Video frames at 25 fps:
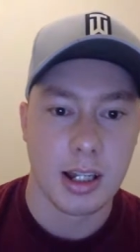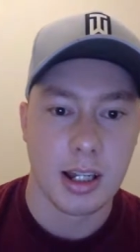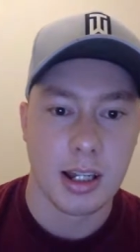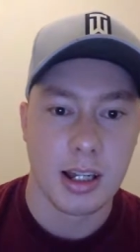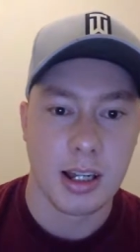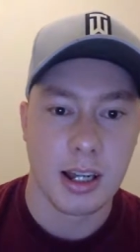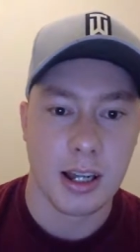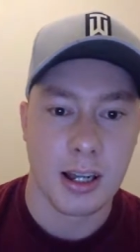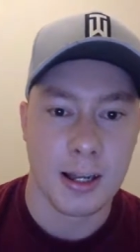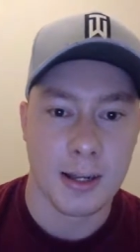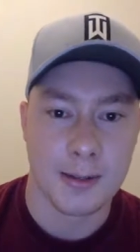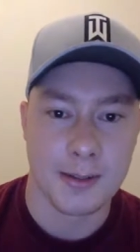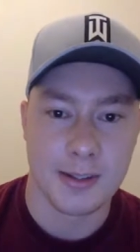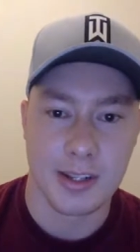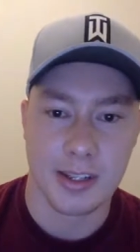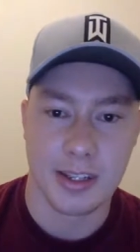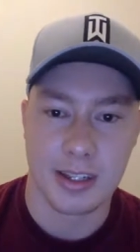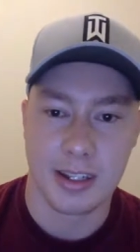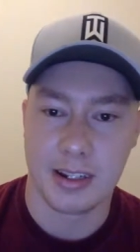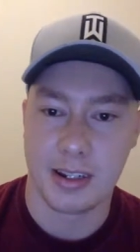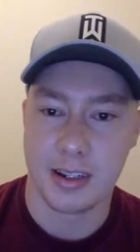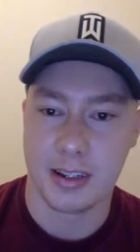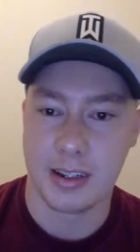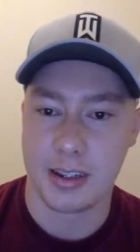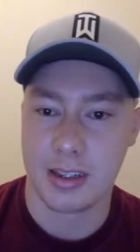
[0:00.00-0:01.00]

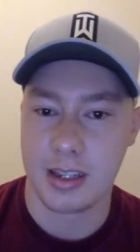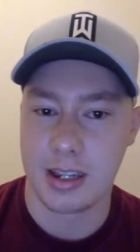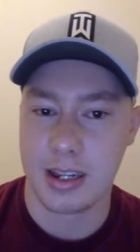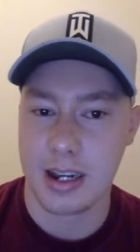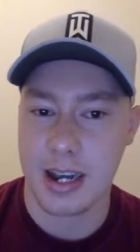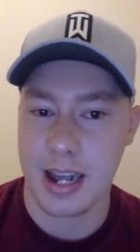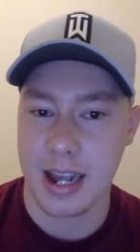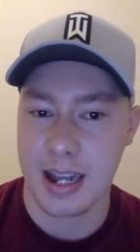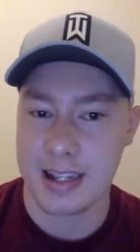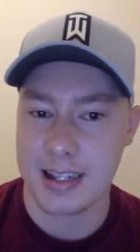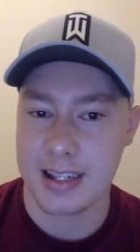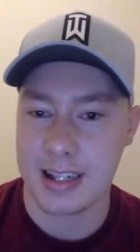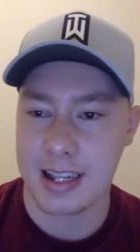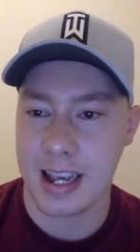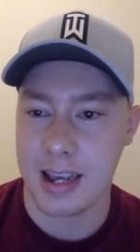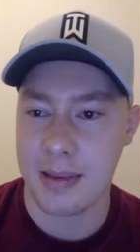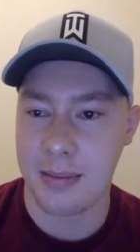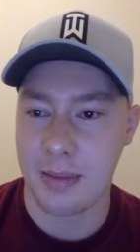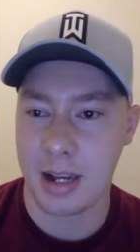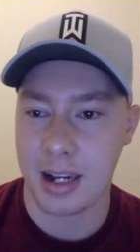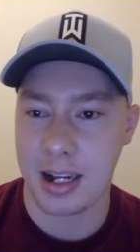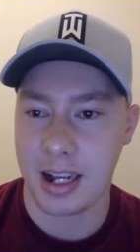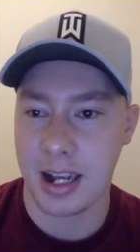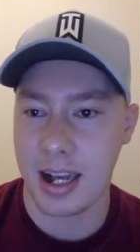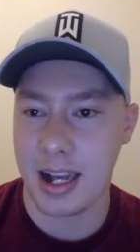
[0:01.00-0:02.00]
So the next game
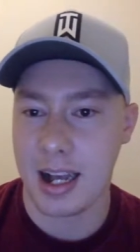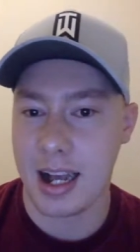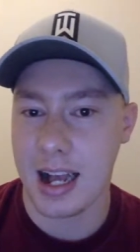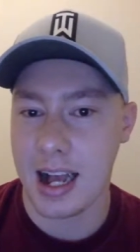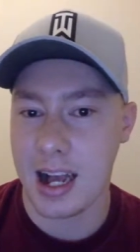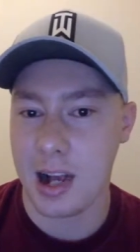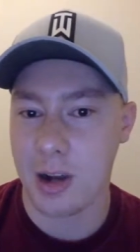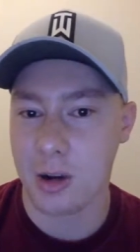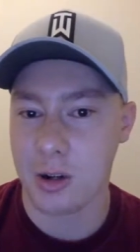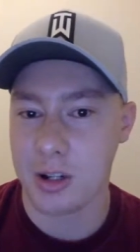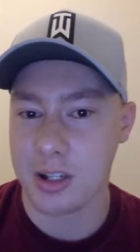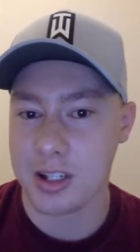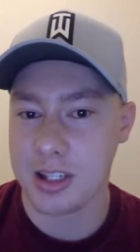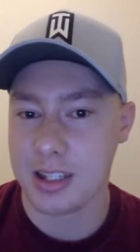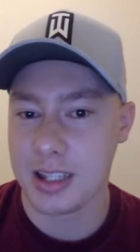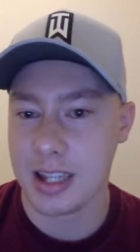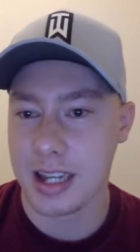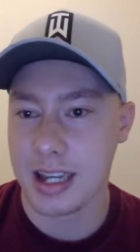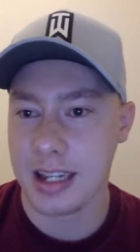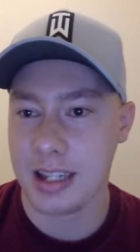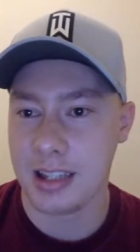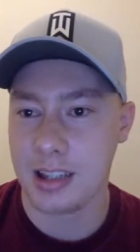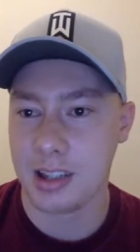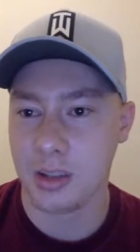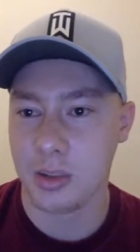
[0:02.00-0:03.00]
I got Iowa
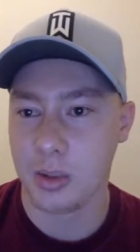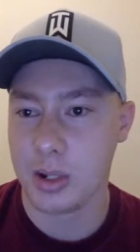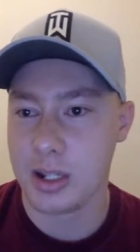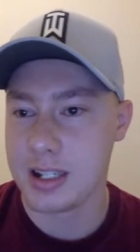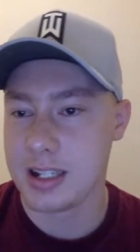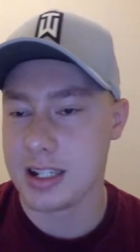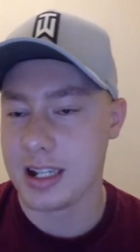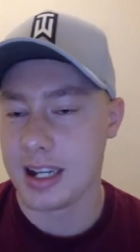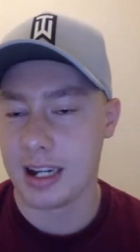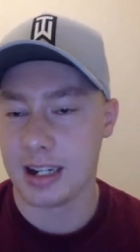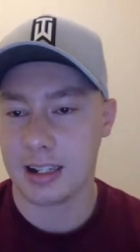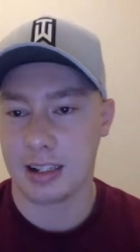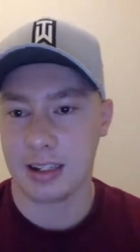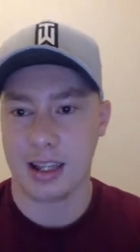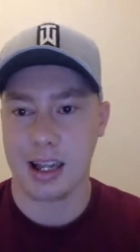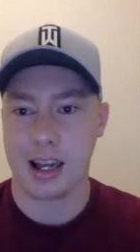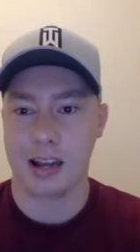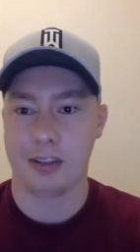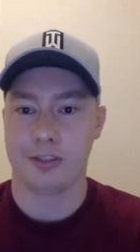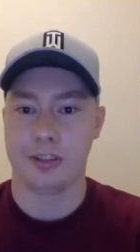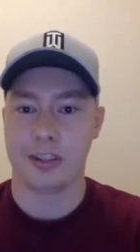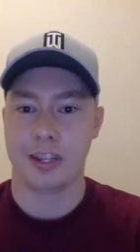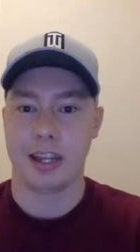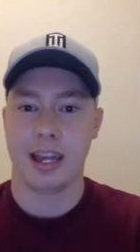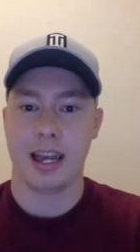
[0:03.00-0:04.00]
State, Louisiana
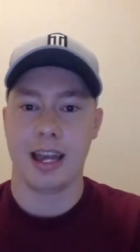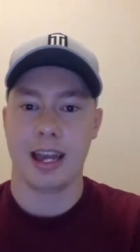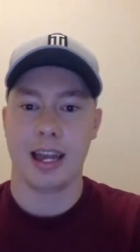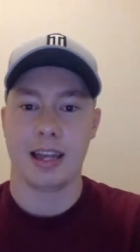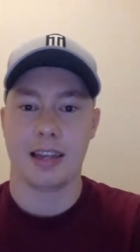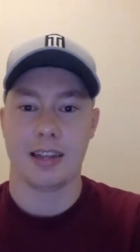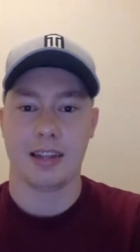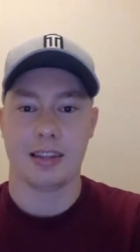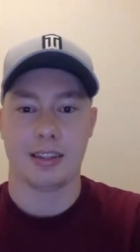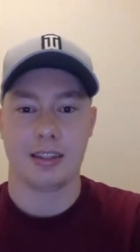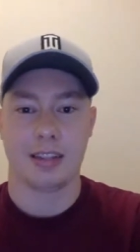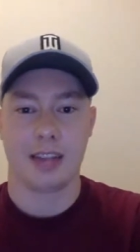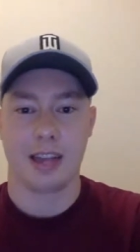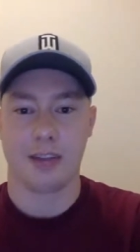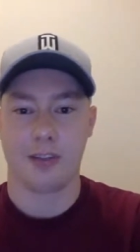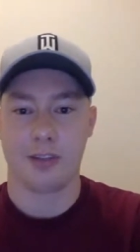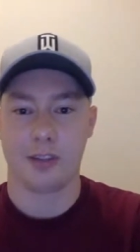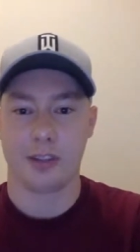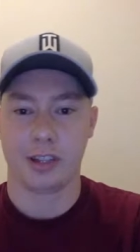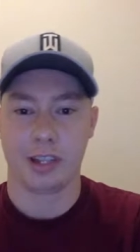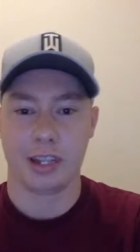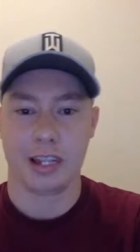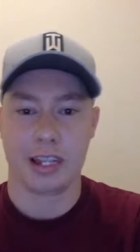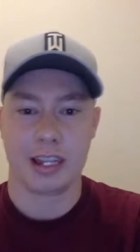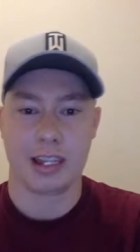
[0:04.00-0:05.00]
Lafayette.
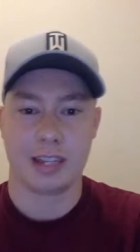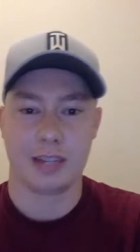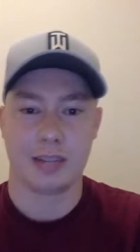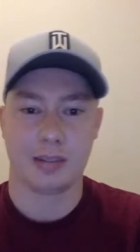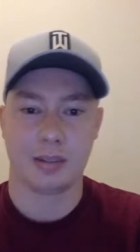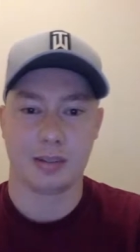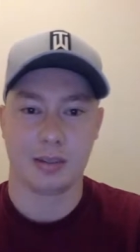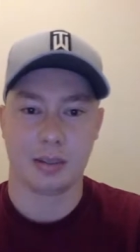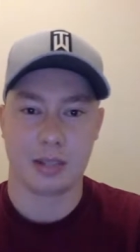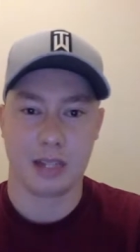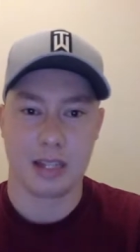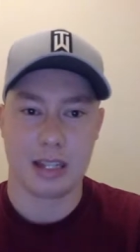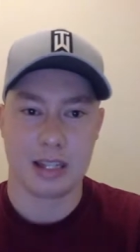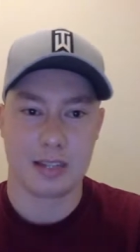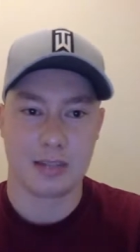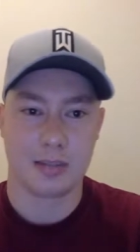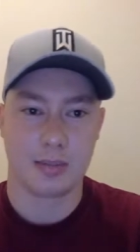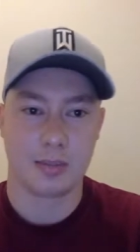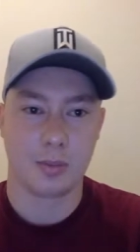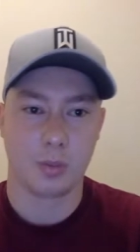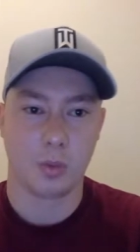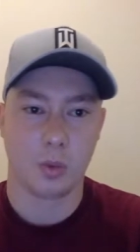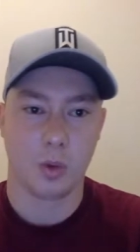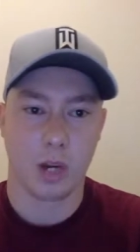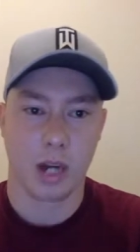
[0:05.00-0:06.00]
Definitely is
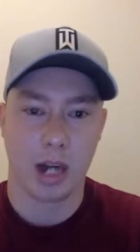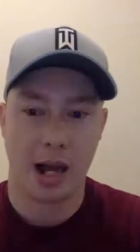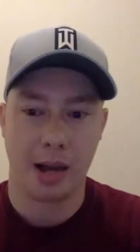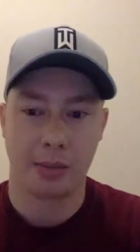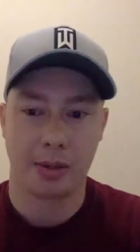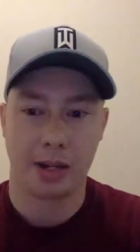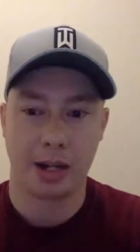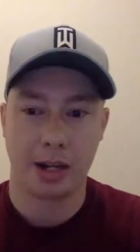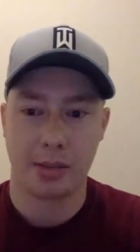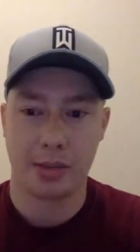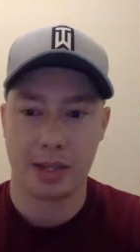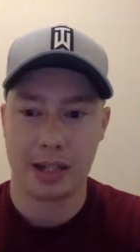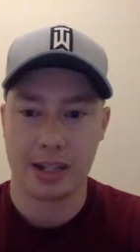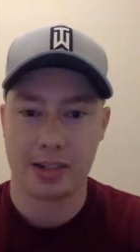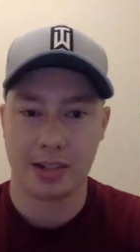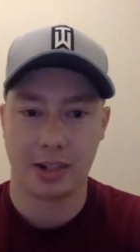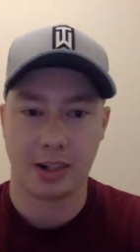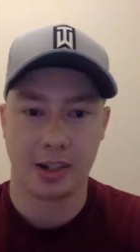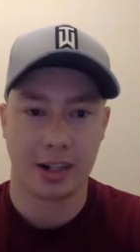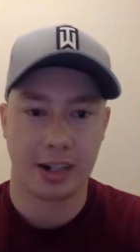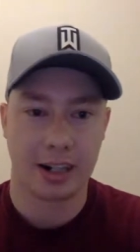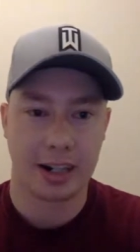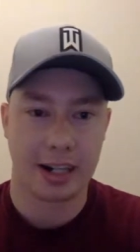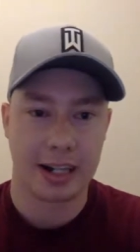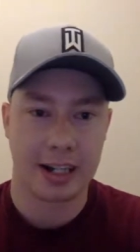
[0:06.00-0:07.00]
one I'm going to be
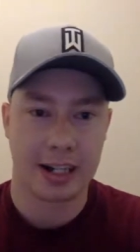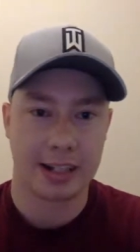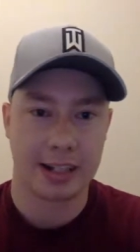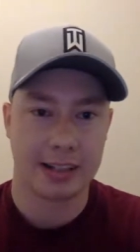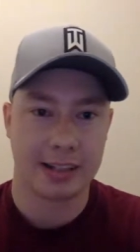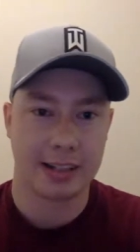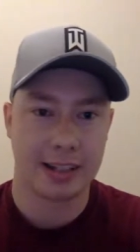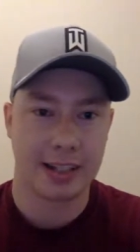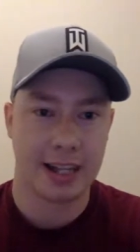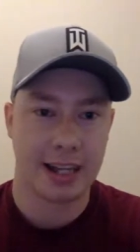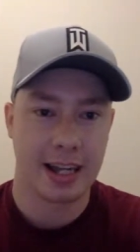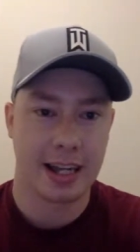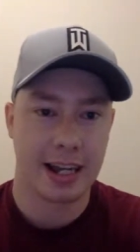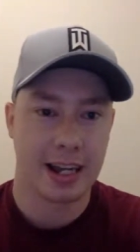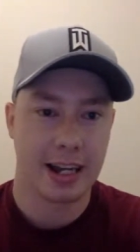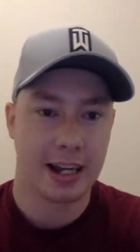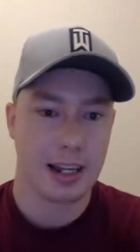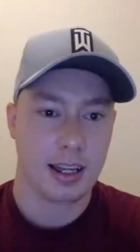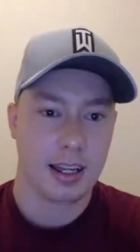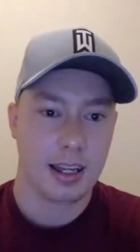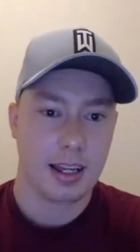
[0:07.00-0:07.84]
targeting today.